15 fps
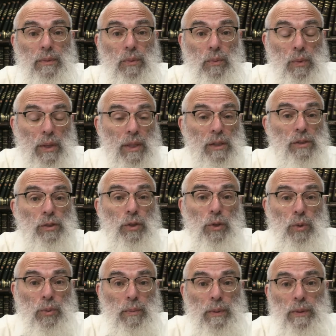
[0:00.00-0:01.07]
with his
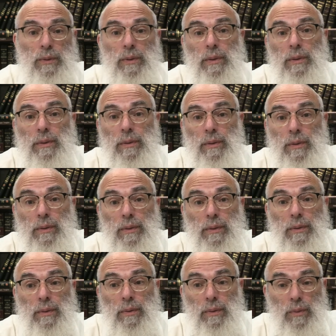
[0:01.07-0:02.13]
humor,
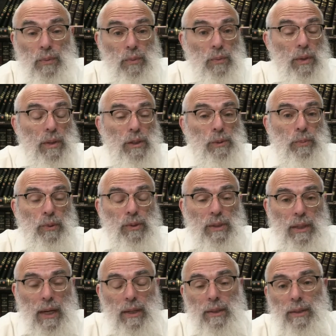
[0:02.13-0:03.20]
with his
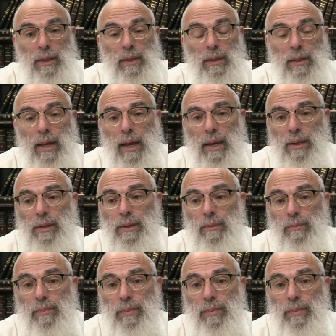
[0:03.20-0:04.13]
personality intact.